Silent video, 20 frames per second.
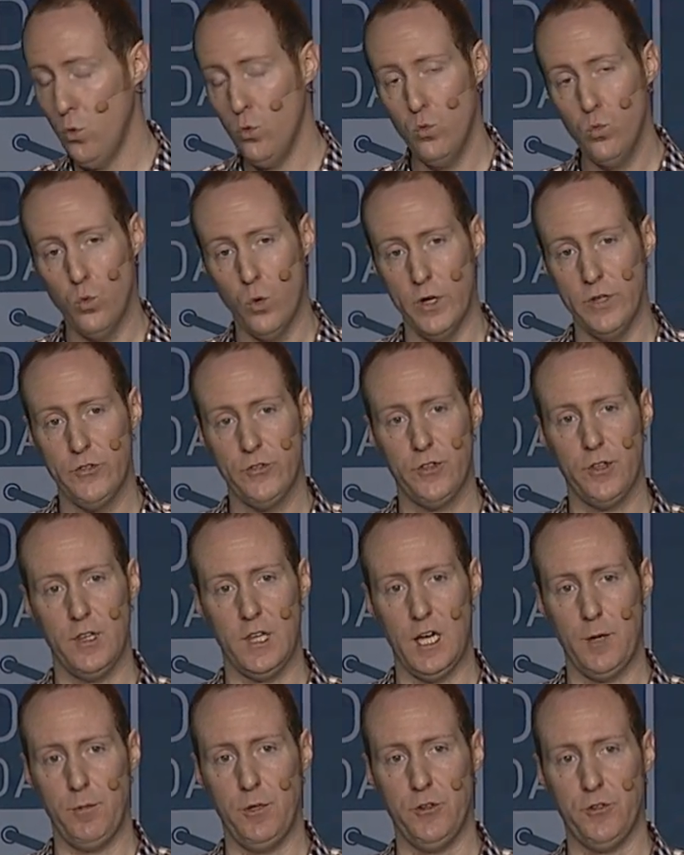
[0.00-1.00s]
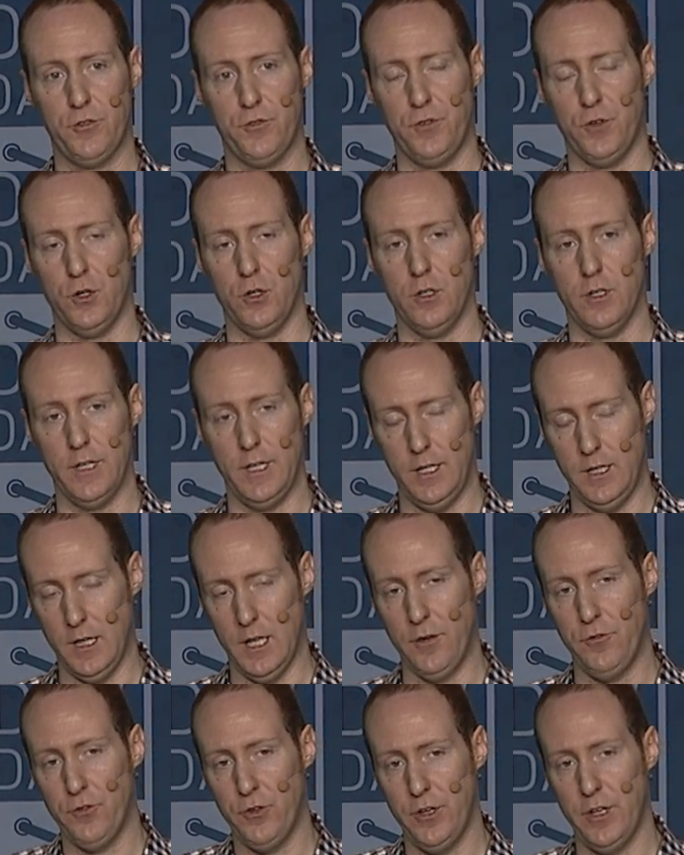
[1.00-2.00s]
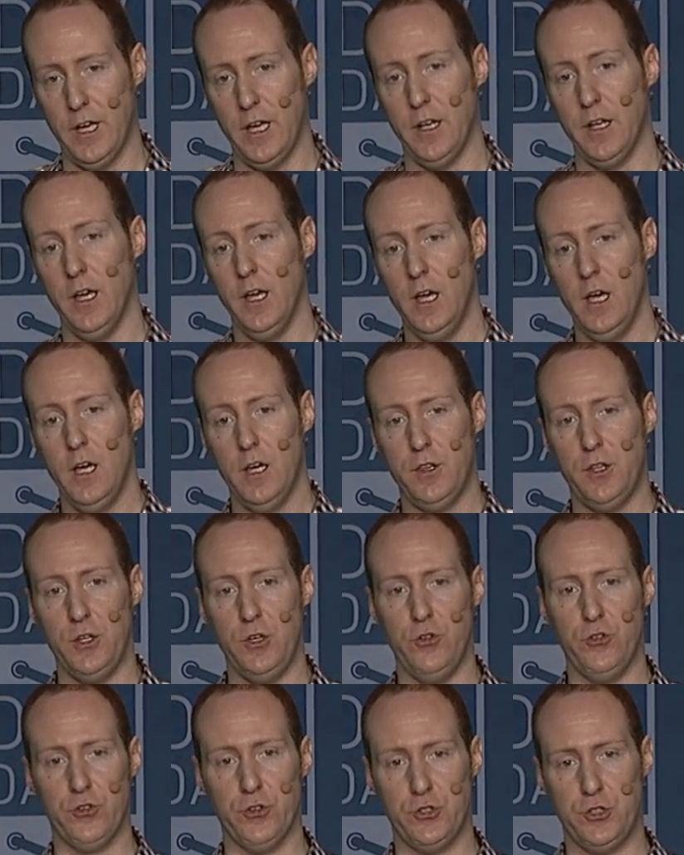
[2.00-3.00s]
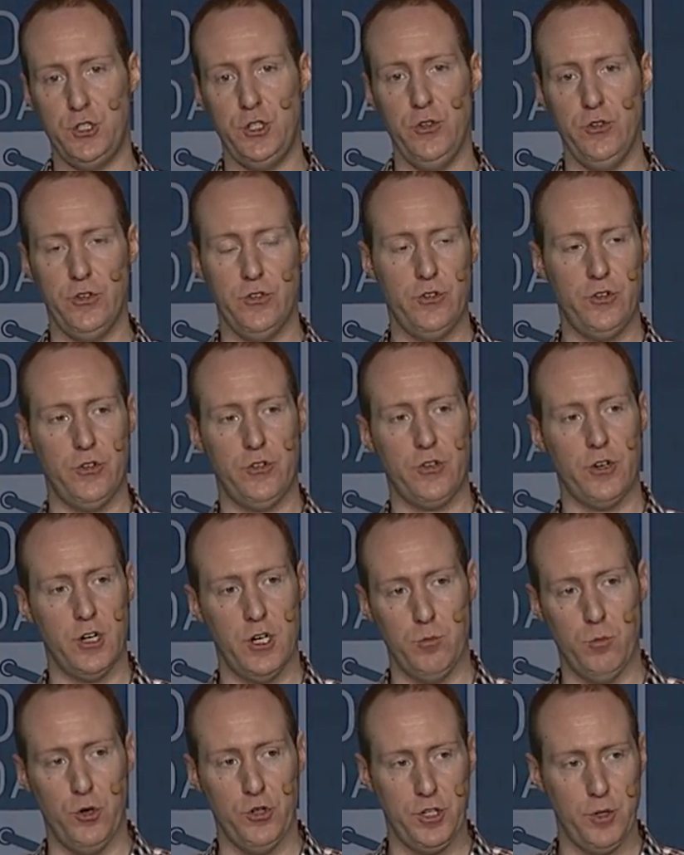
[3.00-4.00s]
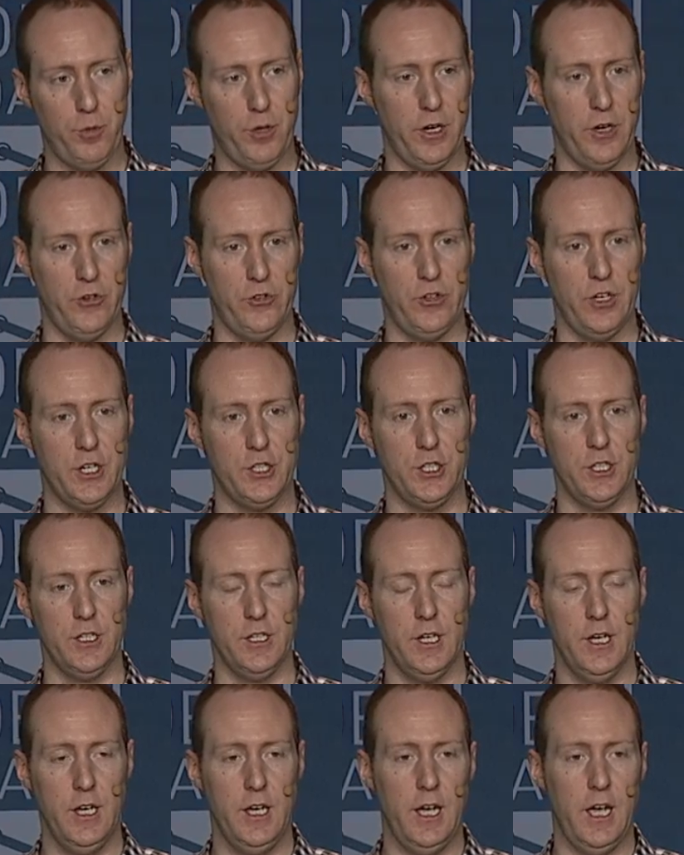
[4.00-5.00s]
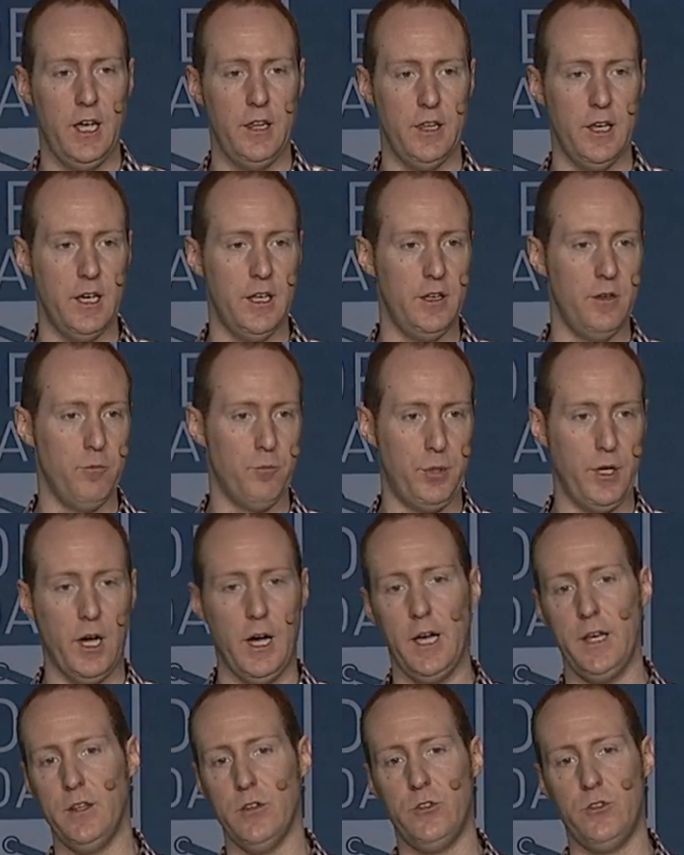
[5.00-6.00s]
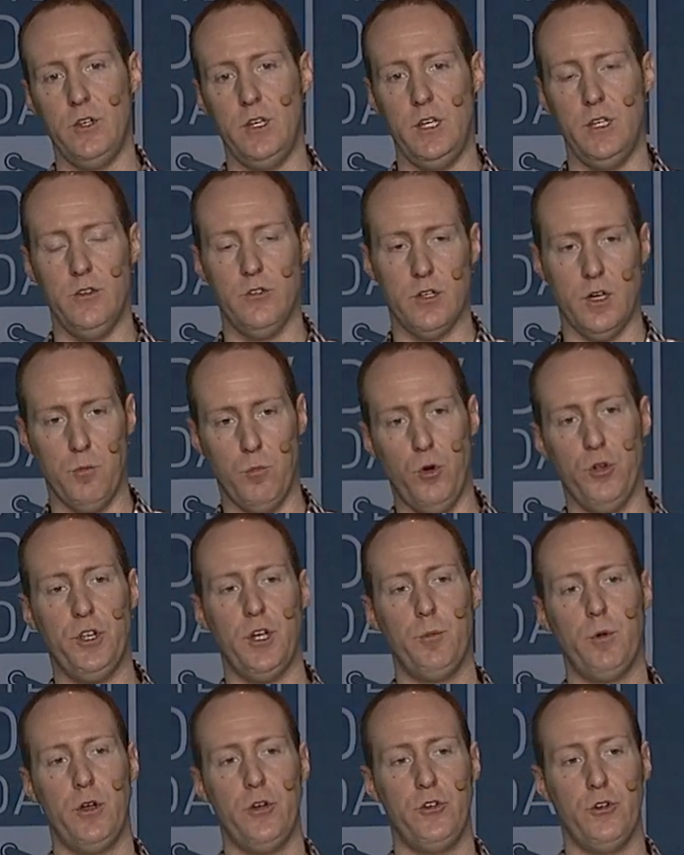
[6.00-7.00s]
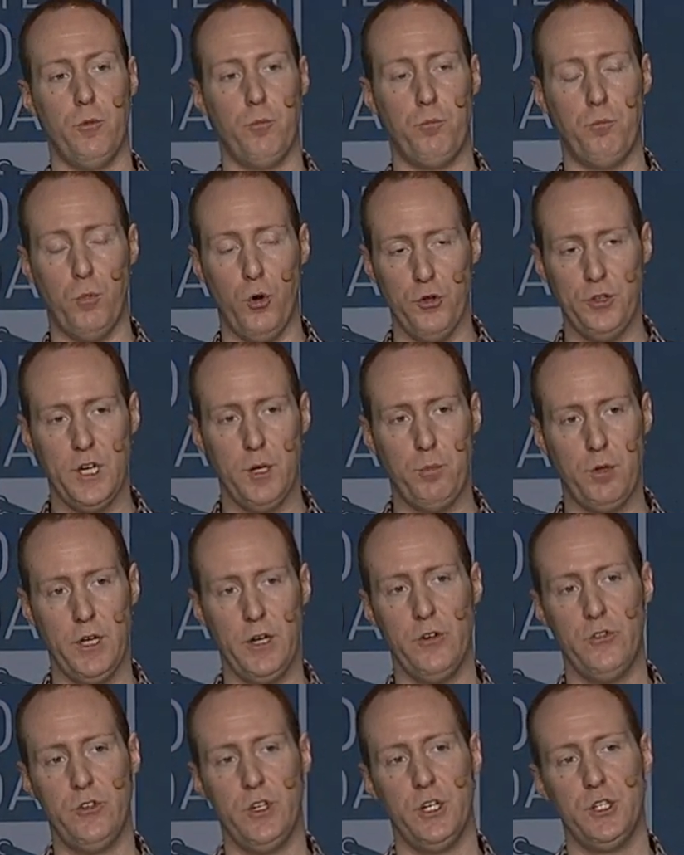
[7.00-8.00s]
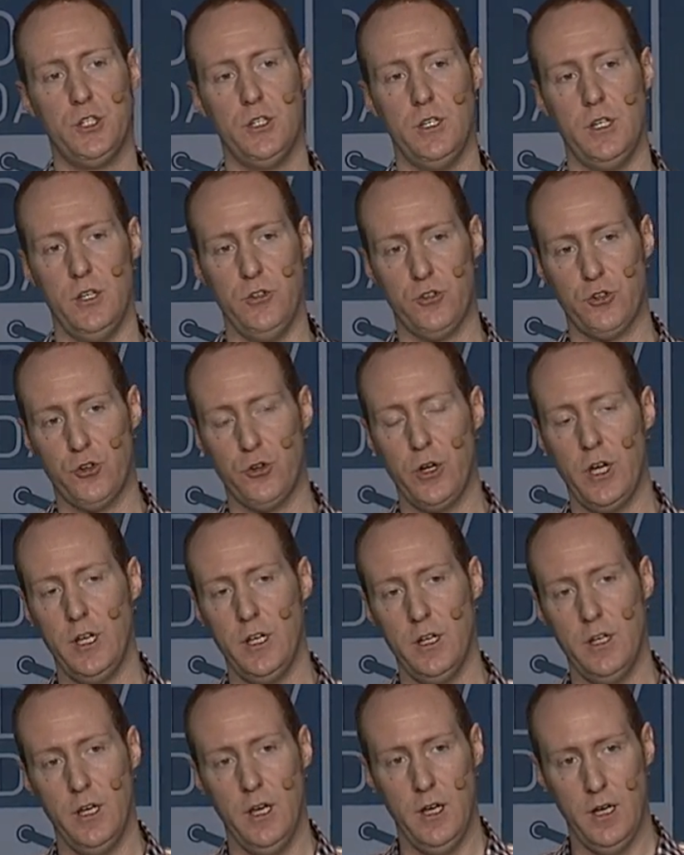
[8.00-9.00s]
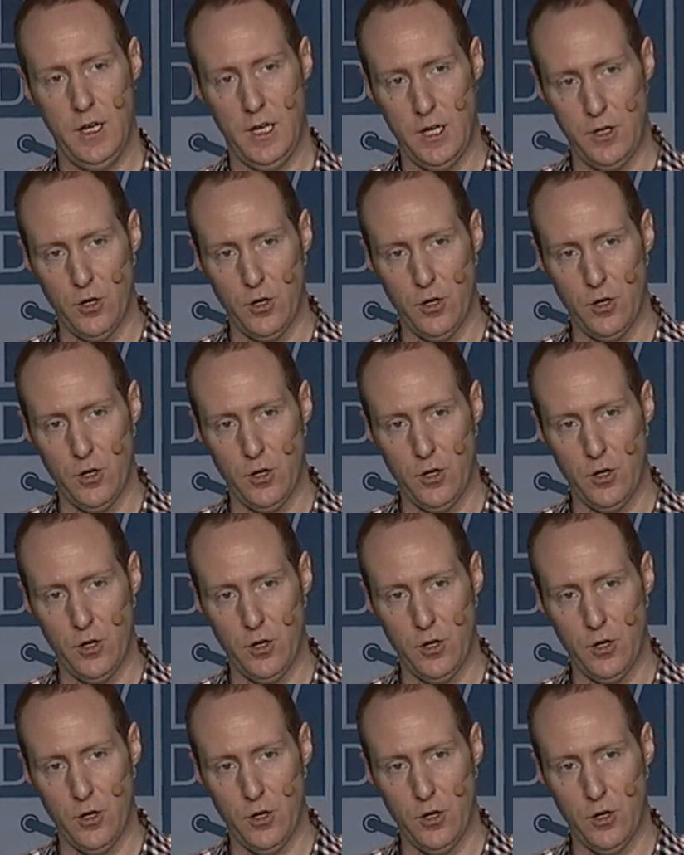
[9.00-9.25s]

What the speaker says: Once the lobby is full in Left 4 Dead, the user chooses to start a multiplayer session, and then behind the scenes, a multiplayer session is created, and